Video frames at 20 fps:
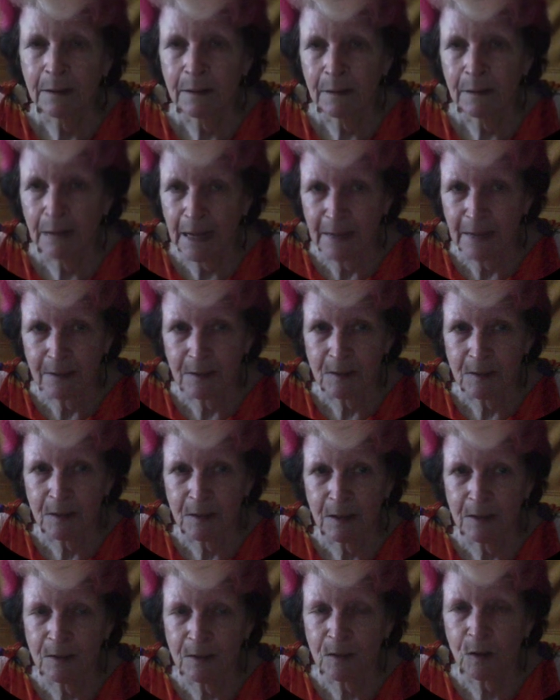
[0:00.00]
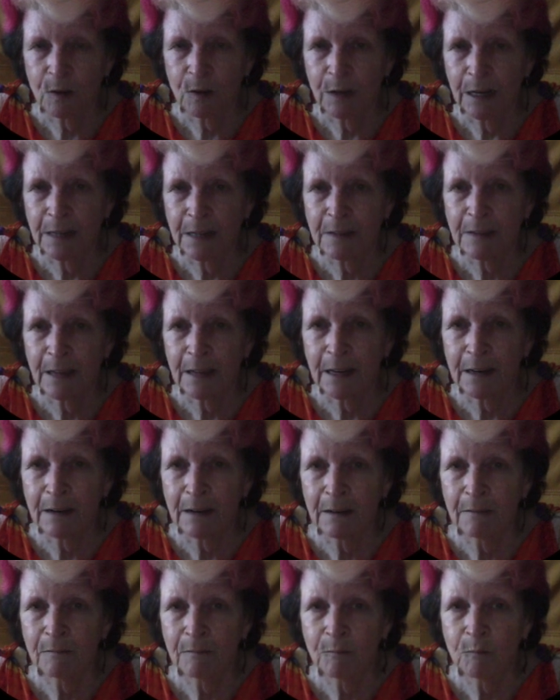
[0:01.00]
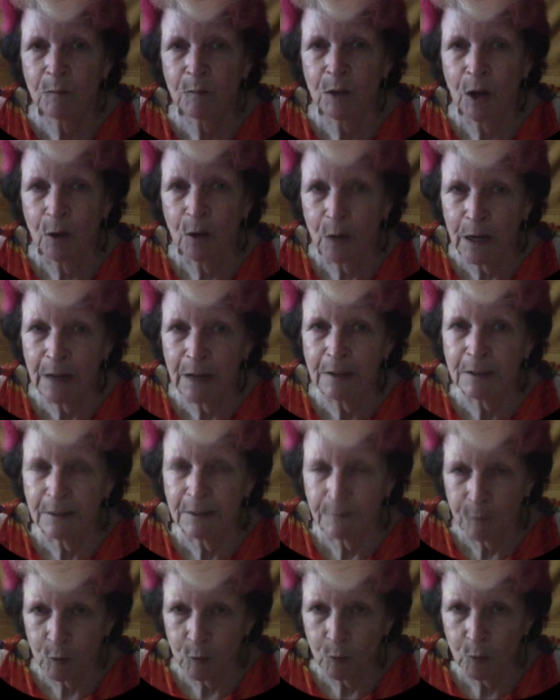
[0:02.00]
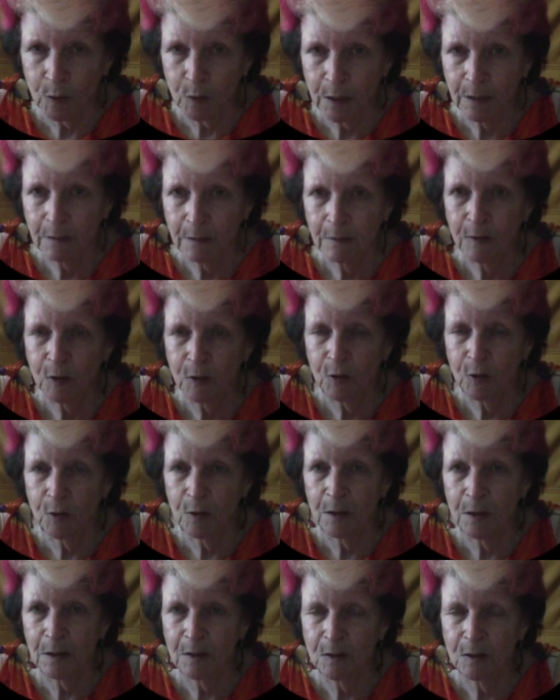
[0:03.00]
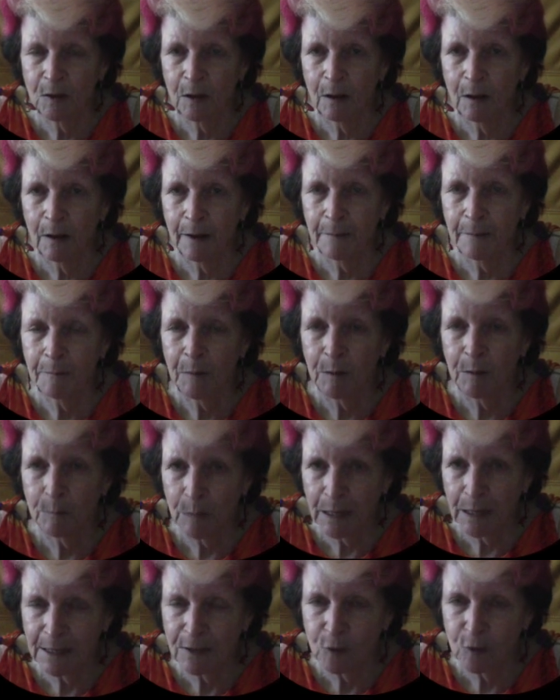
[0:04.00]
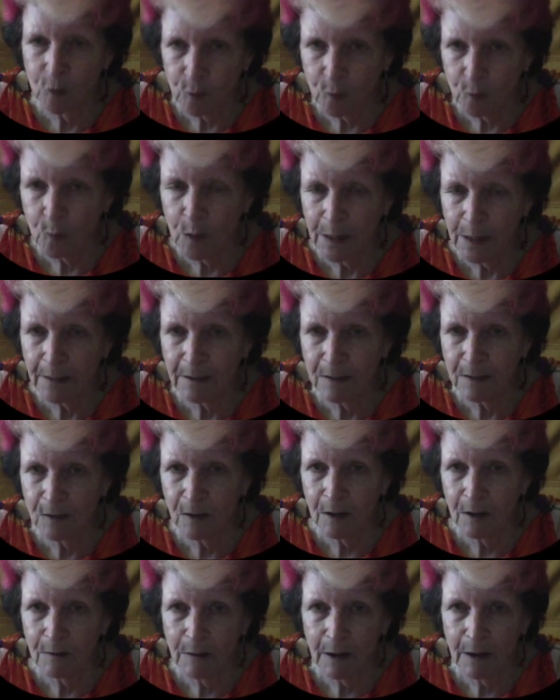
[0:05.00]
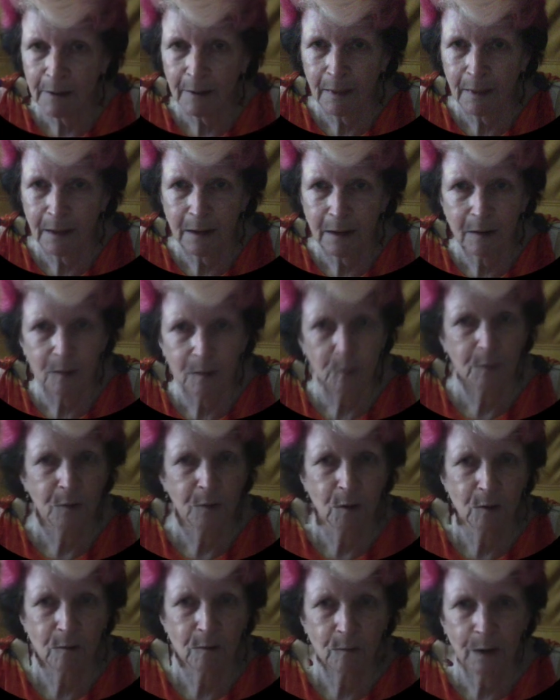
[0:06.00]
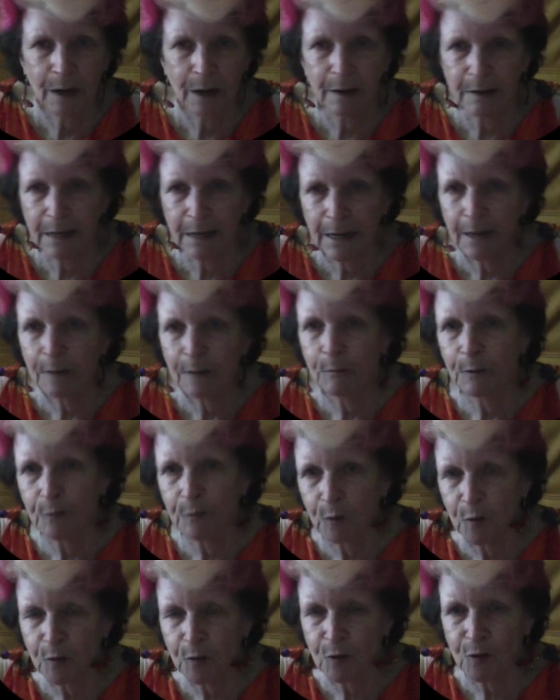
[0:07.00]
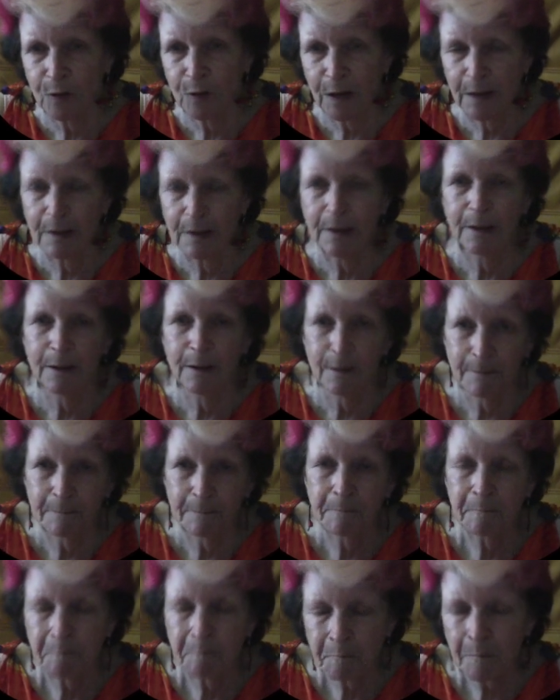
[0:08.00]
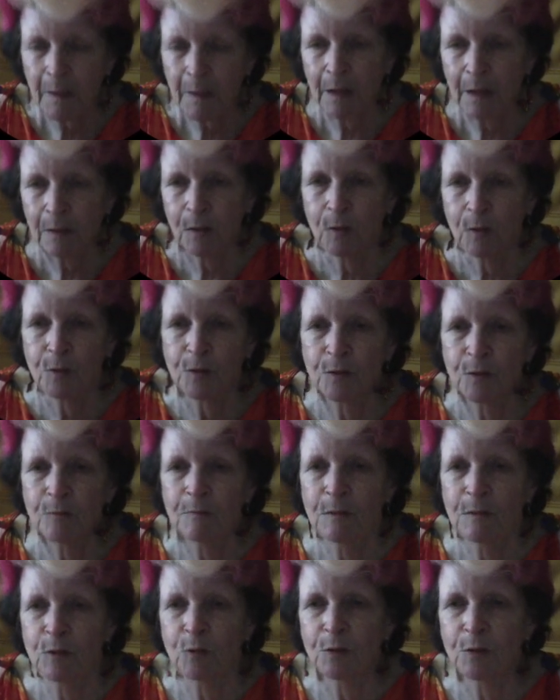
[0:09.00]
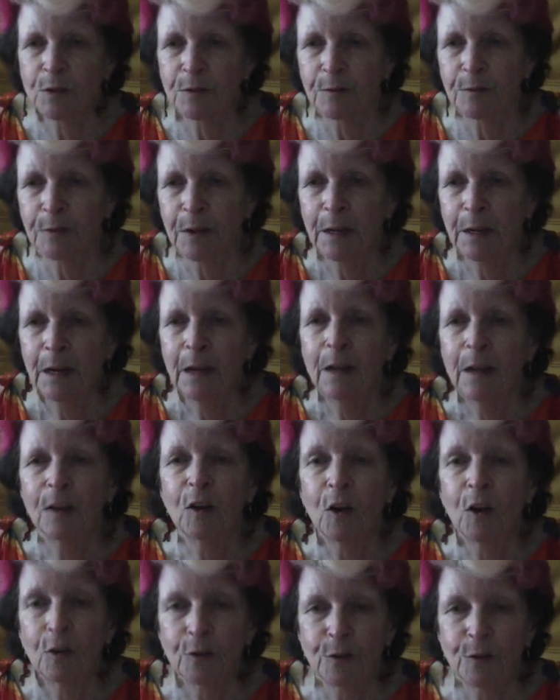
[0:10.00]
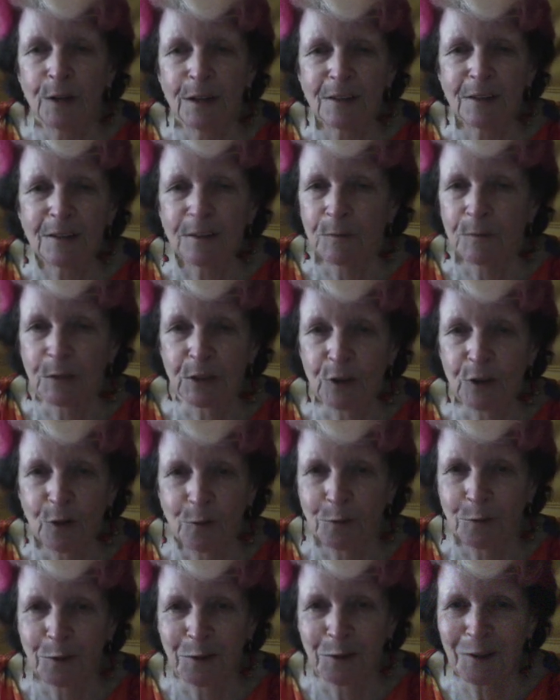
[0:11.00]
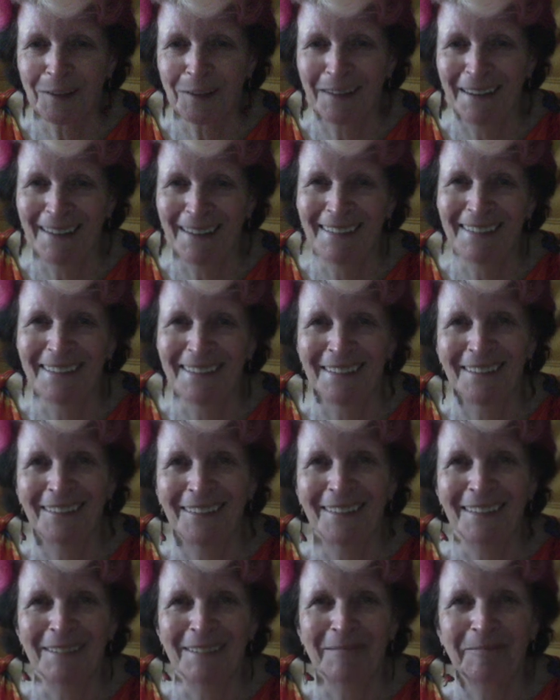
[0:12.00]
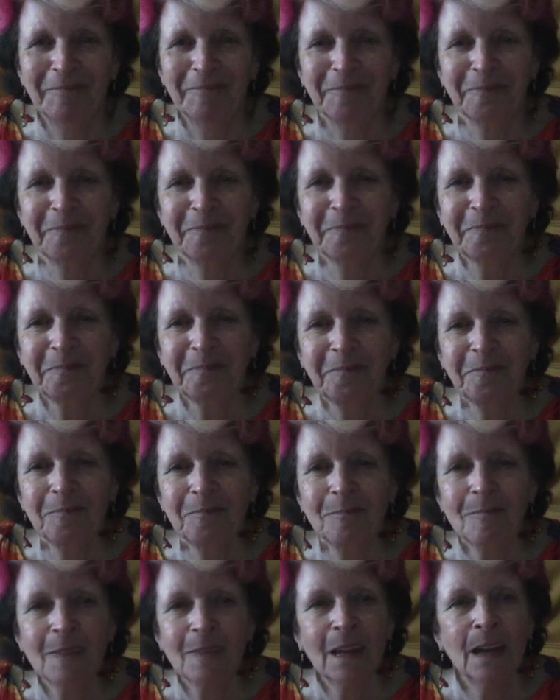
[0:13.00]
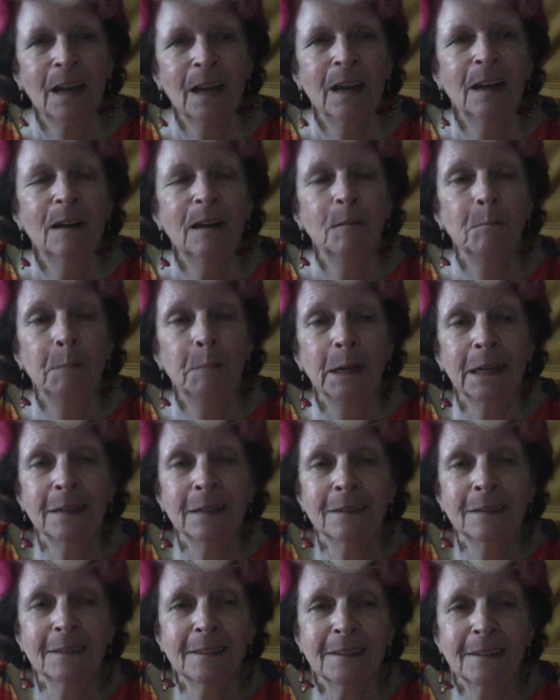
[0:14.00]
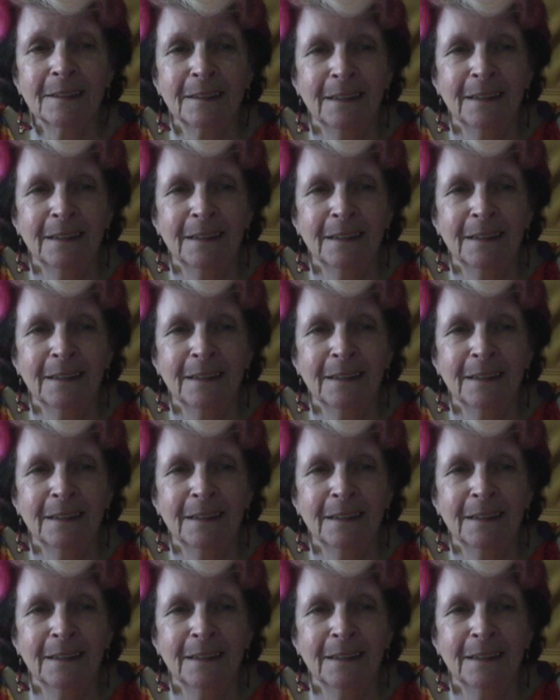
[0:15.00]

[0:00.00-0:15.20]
as it says, creates that cohesive look to the design. It makes it all one design rather than, oh, we've got round here, we've got straight here. Those sorts of contrast that we don't want to see in a design. Balance.